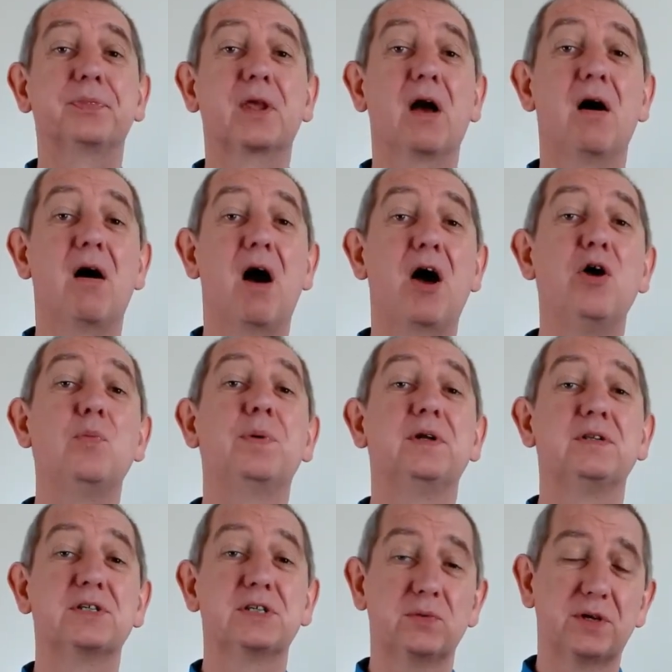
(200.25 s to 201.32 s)
are open
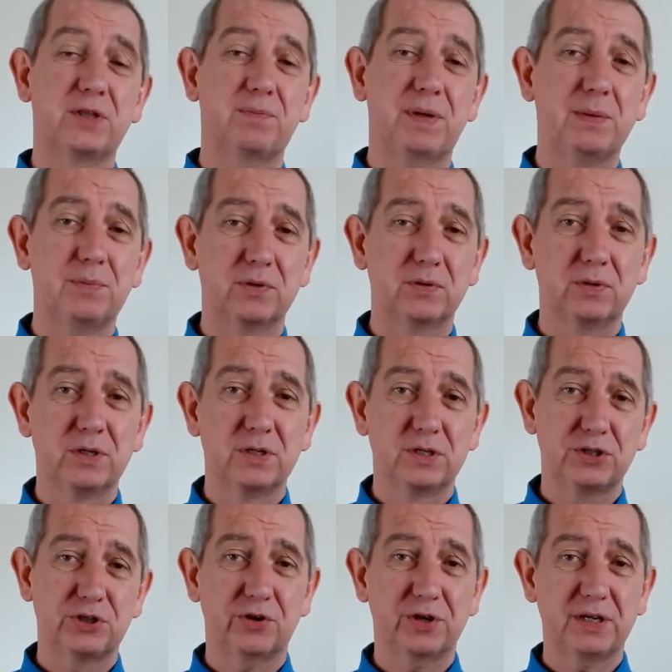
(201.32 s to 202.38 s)
to other people
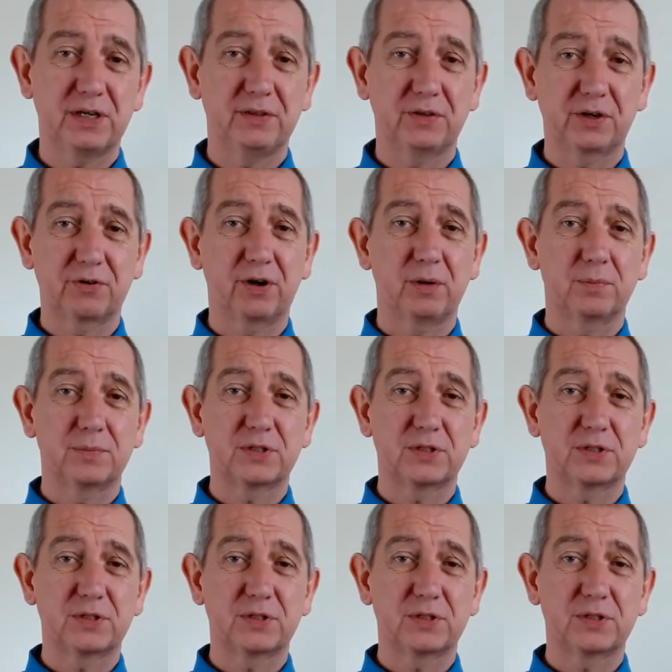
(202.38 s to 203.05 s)
joining the group.